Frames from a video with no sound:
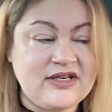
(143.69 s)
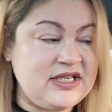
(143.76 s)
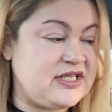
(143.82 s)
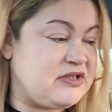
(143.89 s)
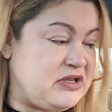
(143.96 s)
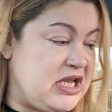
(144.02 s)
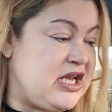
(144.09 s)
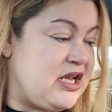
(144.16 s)

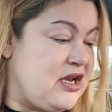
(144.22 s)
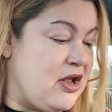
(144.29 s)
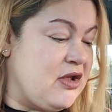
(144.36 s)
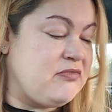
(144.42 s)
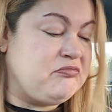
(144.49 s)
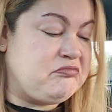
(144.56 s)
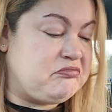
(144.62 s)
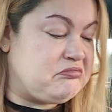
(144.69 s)
Just, you
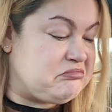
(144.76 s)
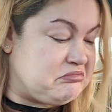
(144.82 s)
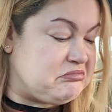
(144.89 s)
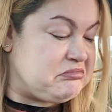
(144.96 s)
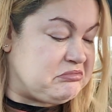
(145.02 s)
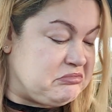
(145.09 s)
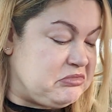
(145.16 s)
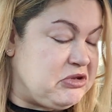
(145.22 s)
know,
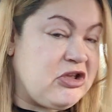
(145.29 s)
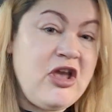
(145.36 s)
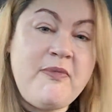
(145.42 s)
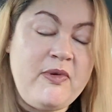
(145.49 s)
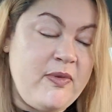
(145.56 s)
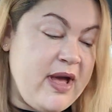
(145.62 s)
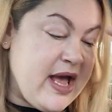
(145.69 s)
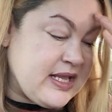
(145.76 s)
it could
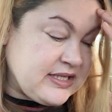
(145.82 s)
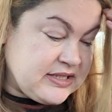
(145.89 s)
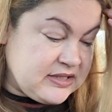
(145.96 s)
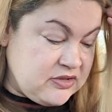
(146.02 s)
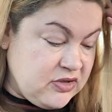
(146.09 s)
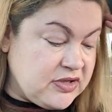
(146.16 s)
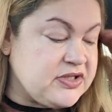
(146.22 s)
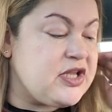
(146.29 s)
be
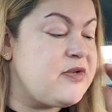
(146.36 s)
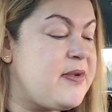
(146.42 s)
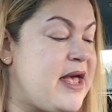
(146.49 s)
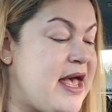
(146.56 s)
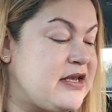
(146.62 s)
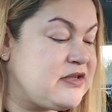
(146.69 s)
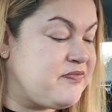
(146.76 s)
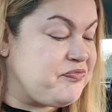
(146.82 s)
worse. Not so
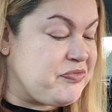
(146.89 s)
bad.